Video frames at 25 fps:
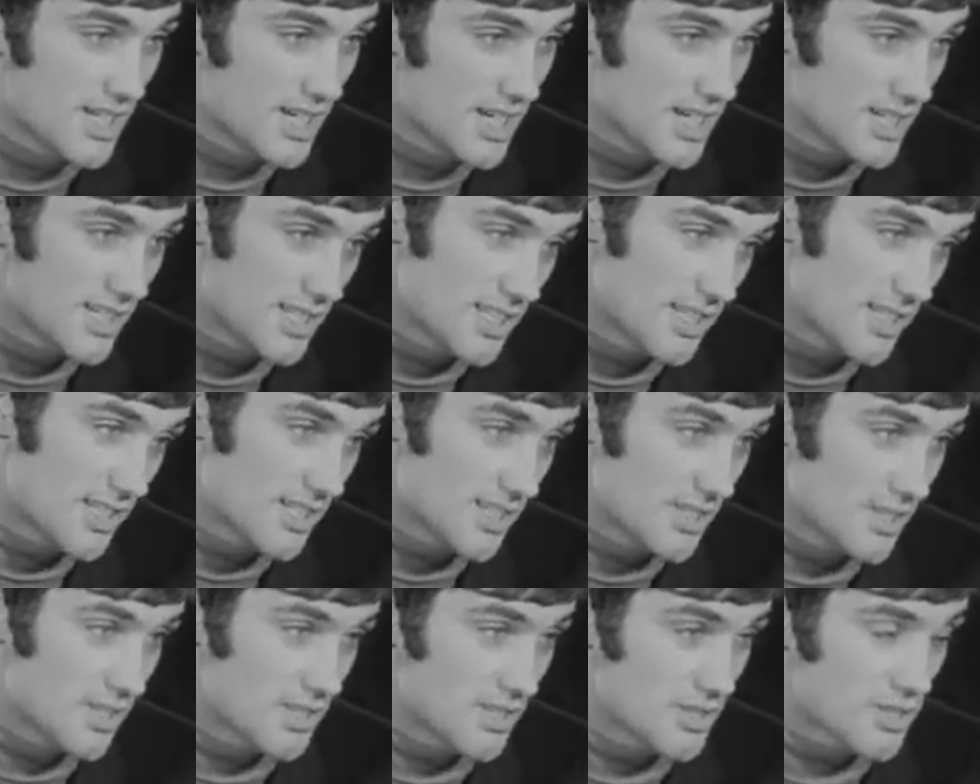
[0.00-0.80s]
And in
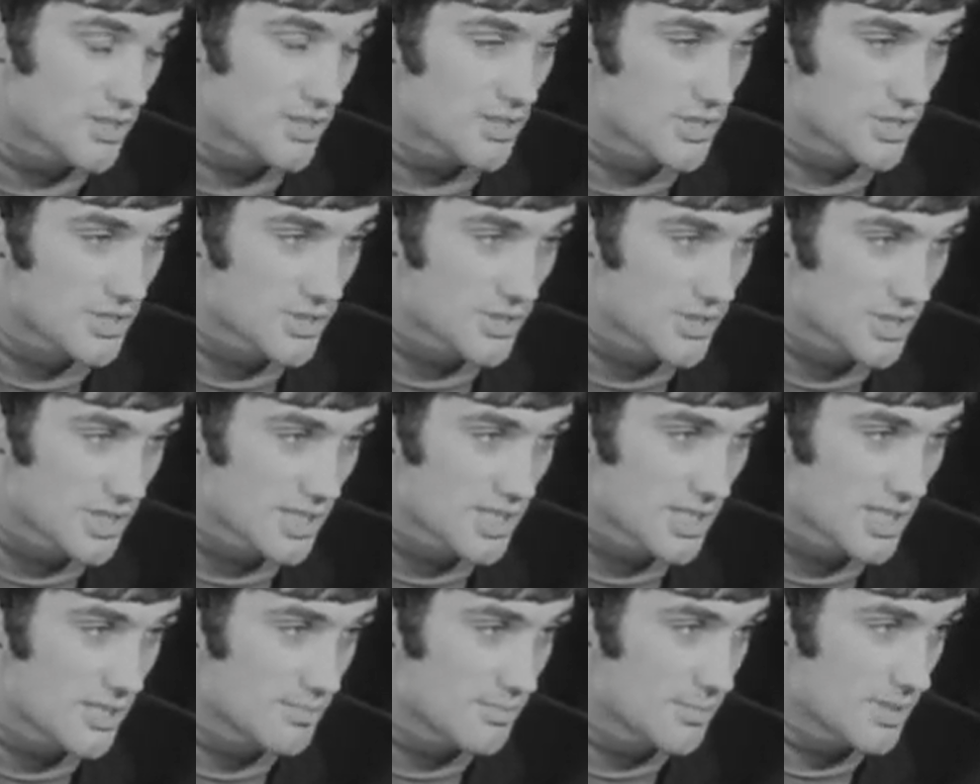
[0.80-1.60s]
such a short
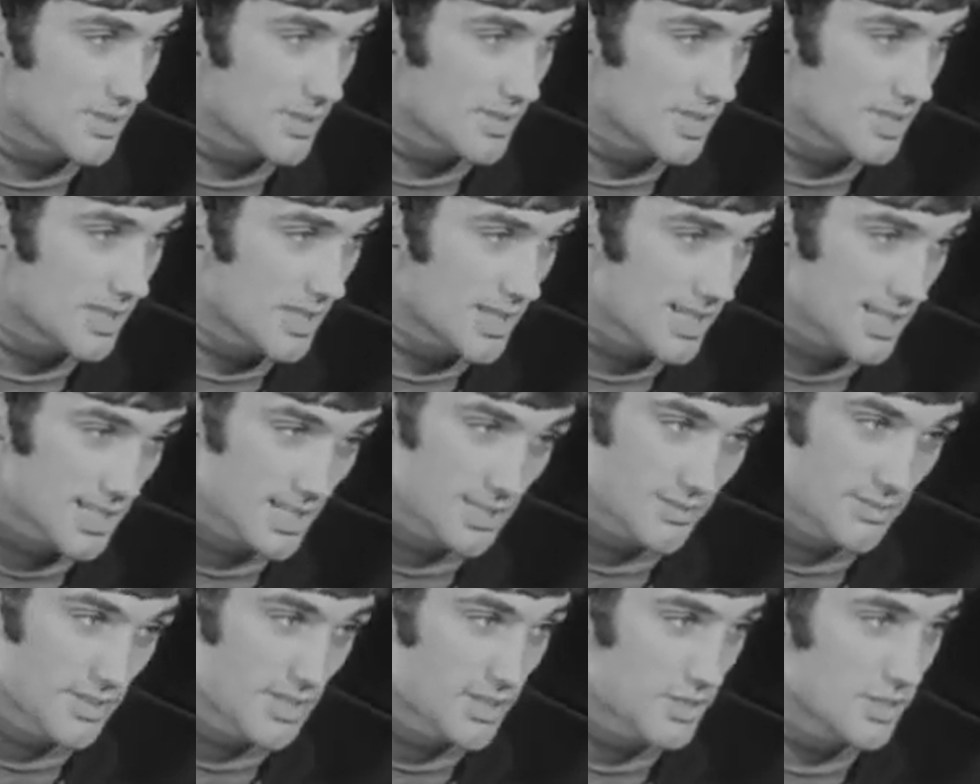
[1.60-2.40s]
time, the
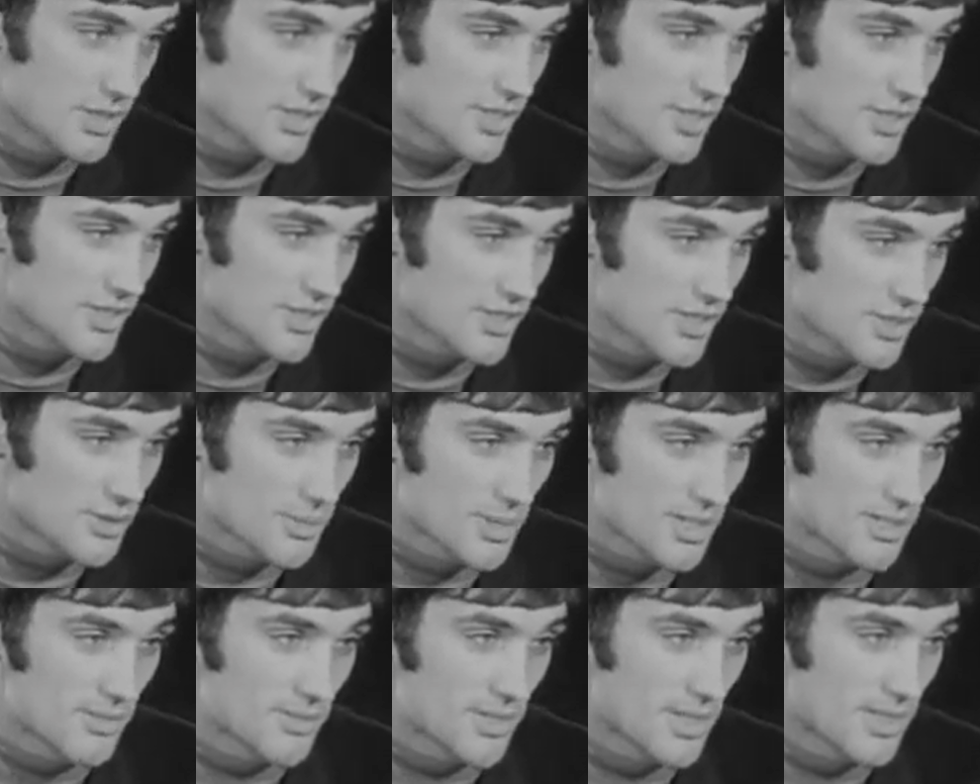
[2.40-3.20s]
highest fee's gone to
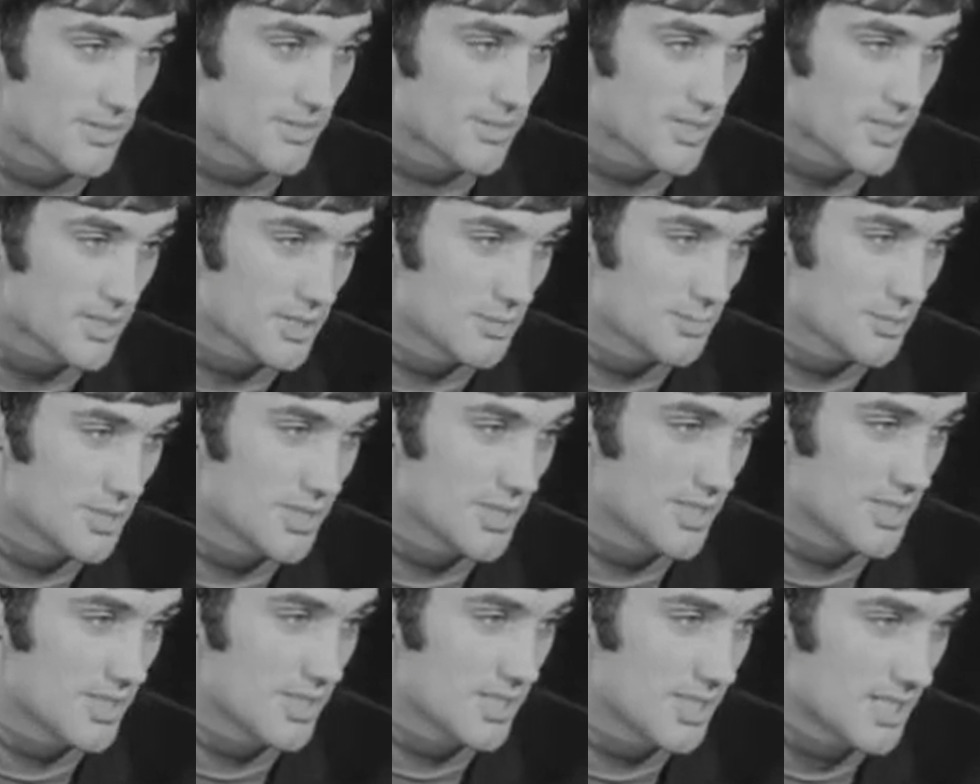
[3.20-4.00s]

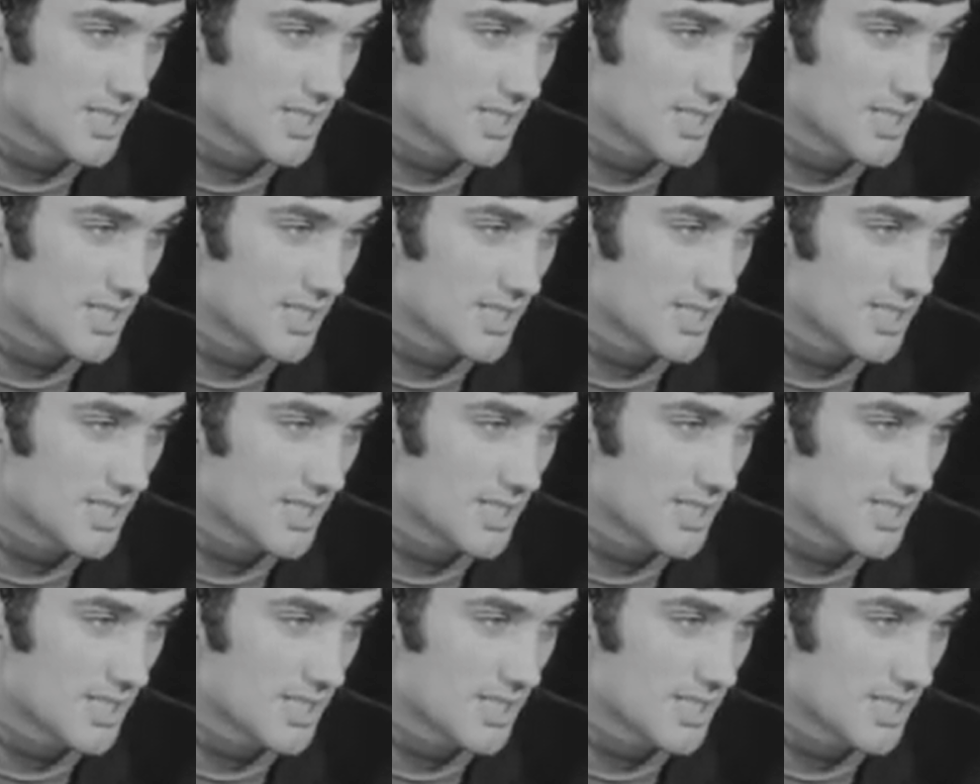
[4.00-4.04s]
£125,000.